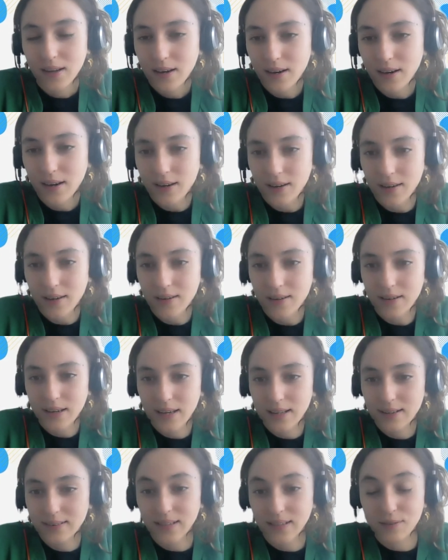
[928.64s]

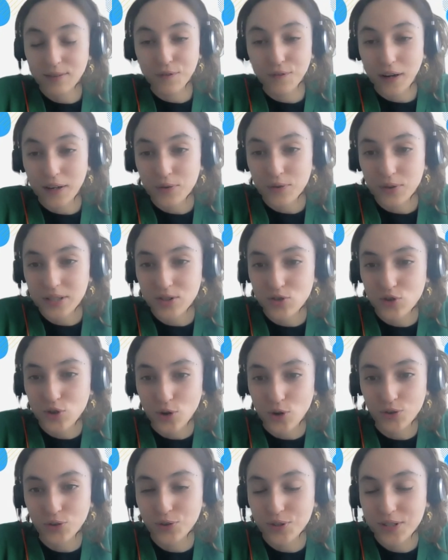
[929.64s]
finally
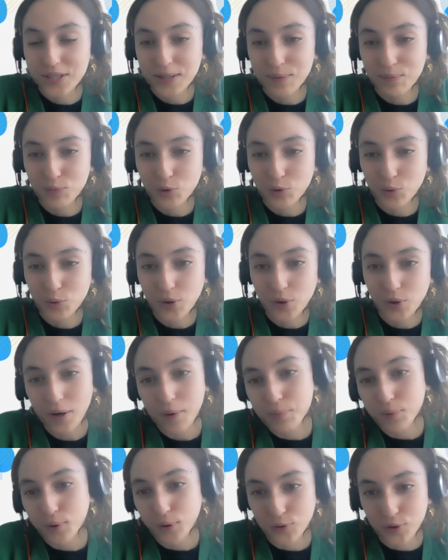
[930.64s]
joined the team to
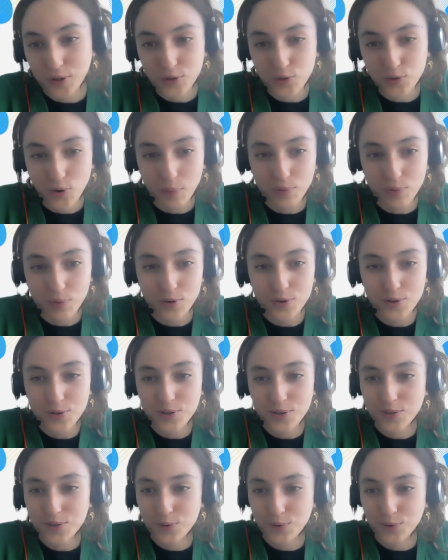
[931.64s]
help other
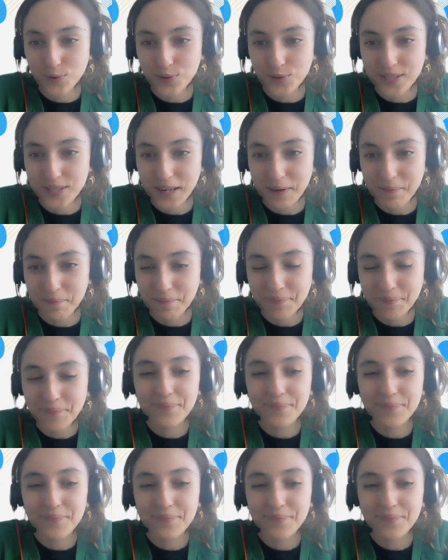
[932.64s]
entrepreneurs to do the same.